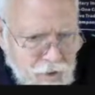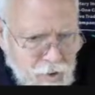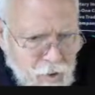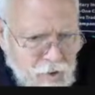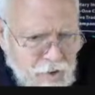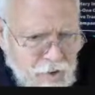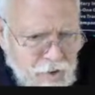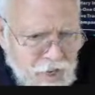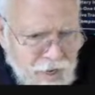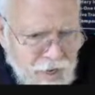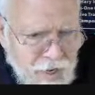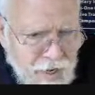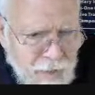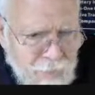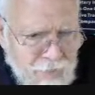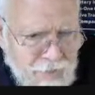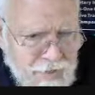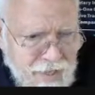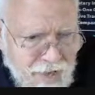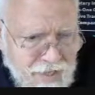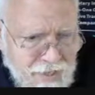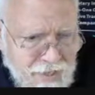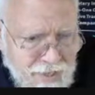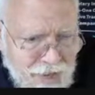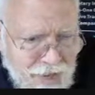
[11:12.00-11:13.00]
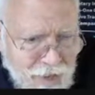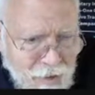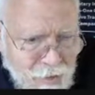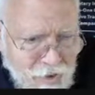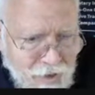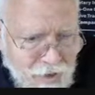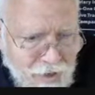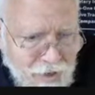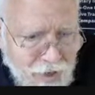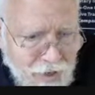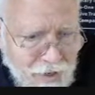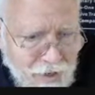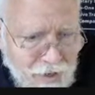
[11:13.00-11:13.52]
looks like an upside
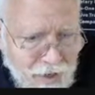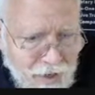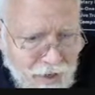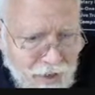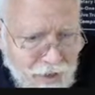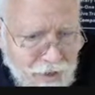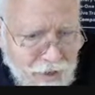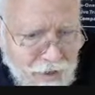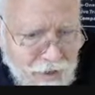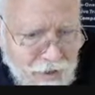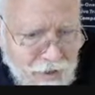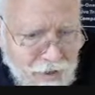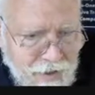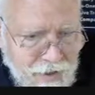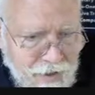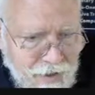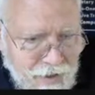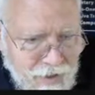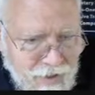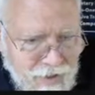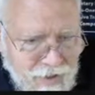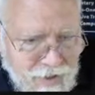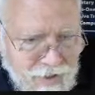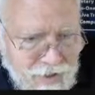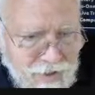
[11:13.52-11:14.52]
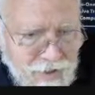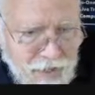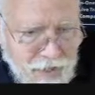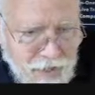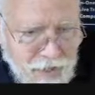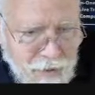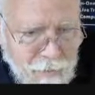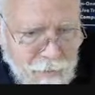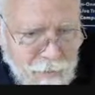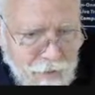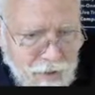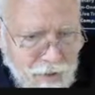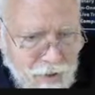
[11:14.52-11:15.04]
down duck head. Here's the
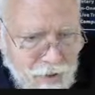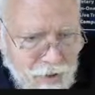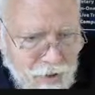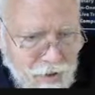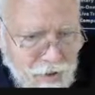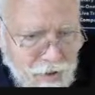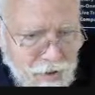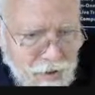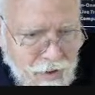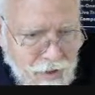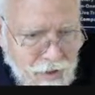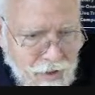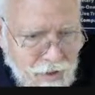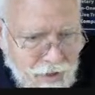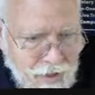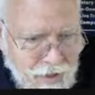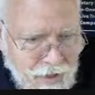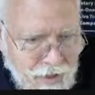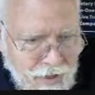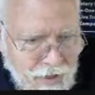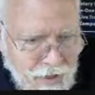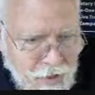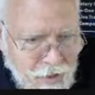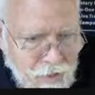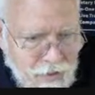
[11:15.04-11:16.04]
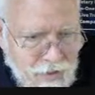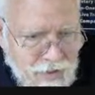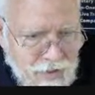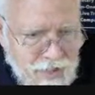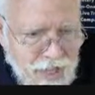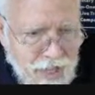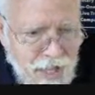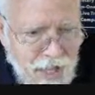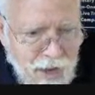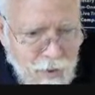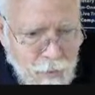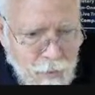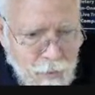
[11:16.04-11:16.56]
duck bill. Here his
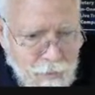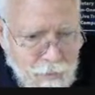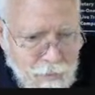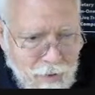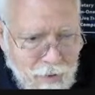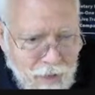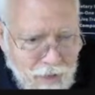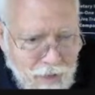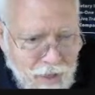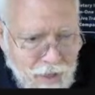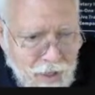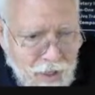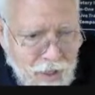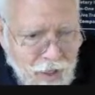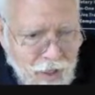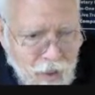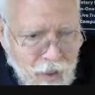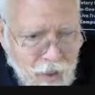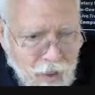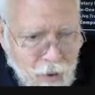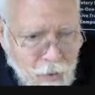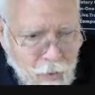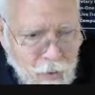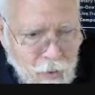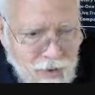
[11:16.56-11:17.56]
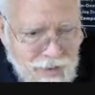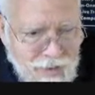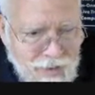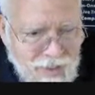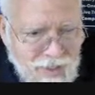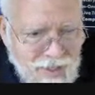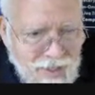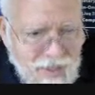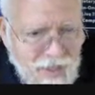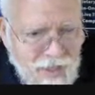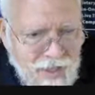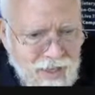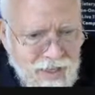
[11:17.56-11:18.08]
eye would be. When I
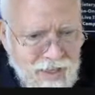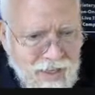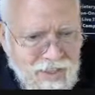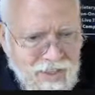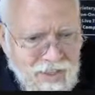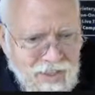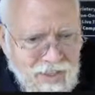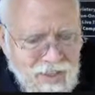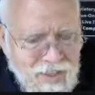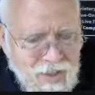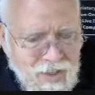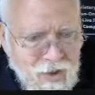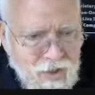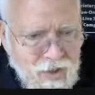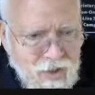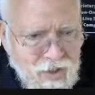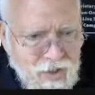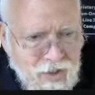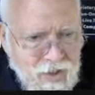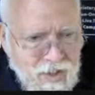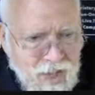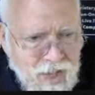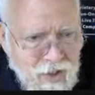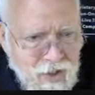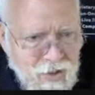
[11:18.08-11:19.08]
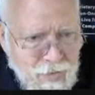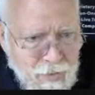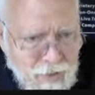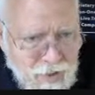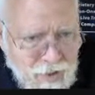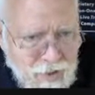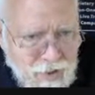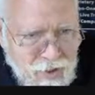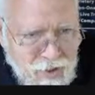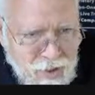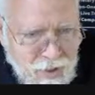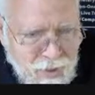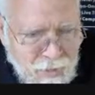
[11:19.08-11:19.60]
see this, this usually tells me
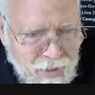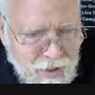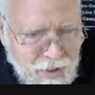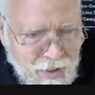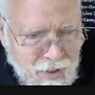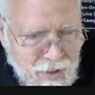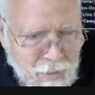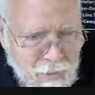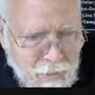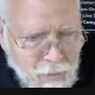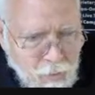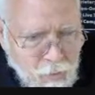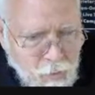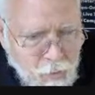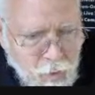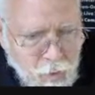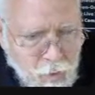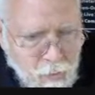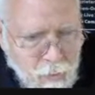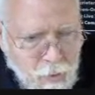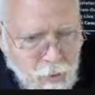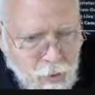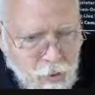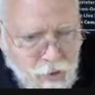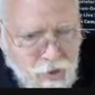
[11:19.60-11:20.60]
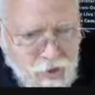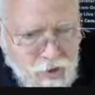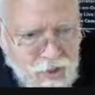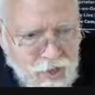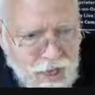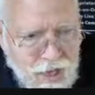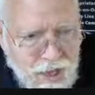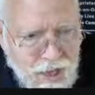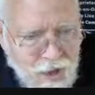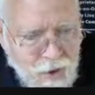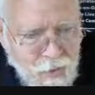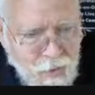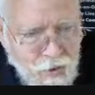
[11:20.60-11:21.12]
there's going to be a little bit more push
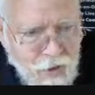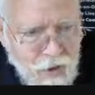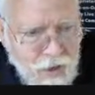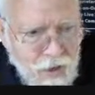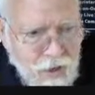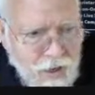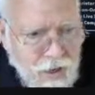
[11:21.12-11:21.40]
down.